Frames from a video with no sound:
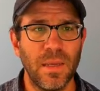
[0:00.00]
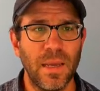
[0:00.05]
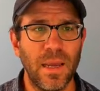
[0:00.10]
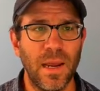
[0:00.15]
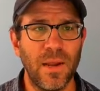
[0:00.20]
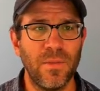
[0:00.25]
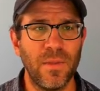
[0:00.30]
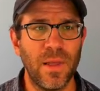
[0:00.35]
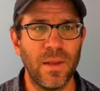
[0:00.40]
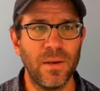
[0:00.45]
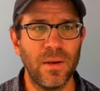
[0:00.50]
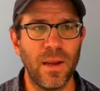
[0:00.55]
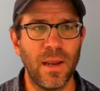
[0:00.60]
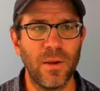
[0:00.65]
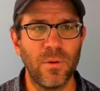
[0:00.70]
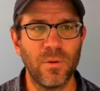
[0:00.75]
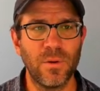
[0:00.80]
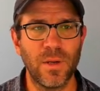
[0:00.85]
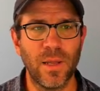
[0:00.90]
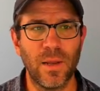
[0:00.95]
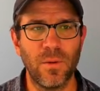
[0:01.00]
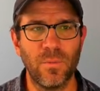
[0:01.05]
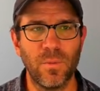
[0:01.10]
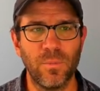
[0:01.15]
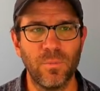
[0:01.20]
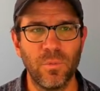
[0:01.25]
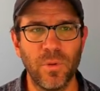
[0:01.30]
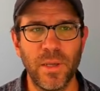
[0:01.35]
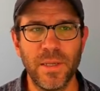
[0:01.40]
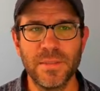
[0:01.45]
And then I could again
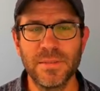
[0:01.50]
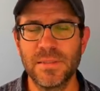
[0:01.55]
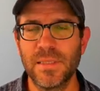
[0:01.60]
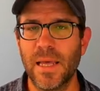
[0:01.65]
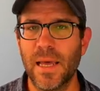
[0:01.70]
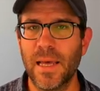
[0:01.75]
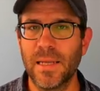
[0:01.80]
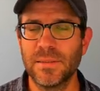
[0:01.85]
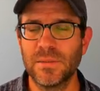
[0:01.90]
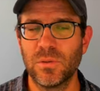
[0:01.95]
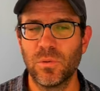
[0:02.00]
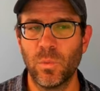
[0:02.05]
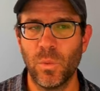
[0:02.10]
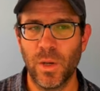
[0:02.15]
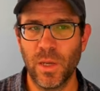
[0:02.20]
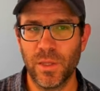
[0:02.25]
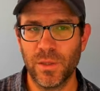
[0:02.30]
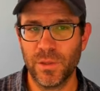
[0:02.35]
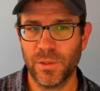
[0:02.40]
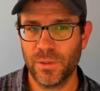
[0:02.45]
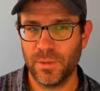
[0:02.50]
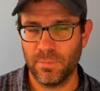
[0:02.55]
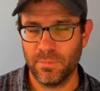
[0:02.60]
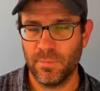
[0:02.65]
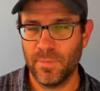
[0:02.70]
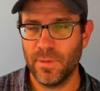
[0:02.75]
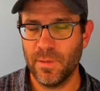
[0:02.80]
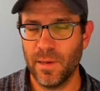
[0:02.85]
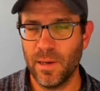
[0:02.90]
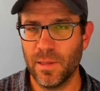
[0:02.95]
replace that with
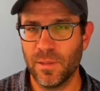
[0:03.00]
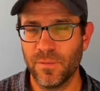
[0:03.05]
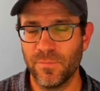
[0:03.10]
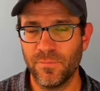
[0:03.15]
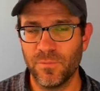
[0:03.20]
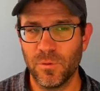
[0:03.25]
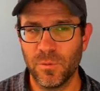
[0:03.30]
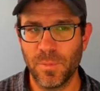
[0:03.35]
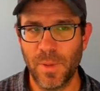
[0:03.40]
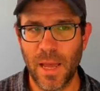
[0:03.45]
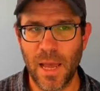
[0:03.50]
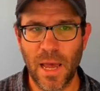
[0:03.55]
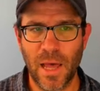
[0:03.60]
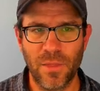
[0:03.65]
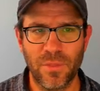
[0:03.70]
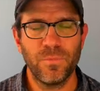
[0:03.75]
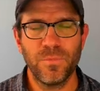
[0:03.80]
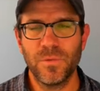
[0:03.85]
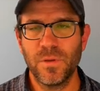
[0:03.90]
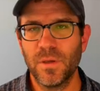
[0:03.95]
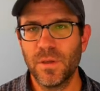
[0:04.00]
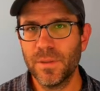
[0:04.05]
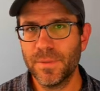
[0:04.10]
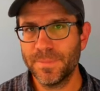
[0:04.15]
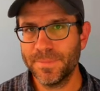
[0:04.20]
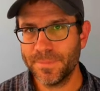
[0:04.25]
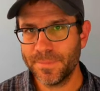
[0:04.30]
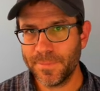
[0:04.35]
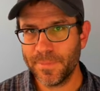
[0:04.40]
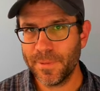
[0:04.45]
uh, the full path.
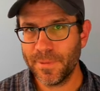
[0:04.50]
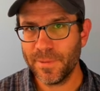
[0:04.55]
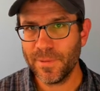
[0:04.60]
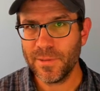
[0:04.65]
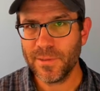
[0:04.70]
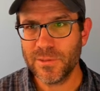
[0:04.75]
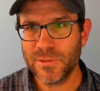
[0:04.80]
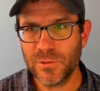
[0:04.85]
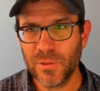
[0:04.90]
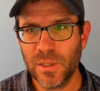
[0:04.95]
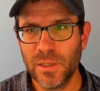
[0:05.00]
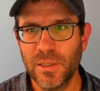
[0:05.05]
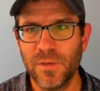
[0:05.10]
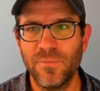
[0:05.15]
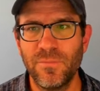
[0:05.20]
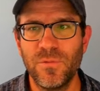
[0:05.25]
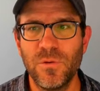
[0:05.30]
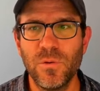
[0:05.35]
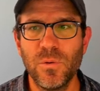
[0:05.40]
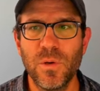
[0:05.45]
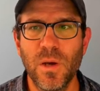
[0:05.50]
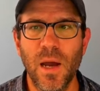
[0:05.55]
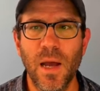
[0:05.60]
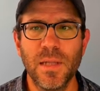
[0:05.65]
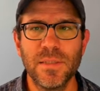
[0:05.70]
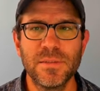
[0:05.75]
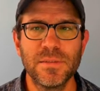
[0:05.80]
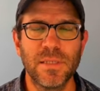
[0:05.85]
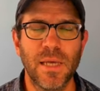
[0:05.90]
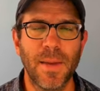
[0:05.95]
To illustrate a few
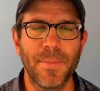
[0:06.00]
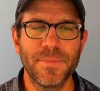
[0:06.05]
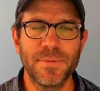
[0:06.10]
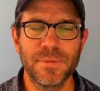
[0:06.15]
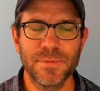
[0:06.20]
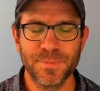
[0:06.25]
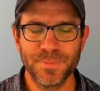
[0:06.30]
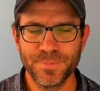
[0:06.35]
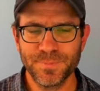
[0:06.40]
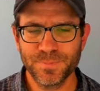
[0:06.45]
concepts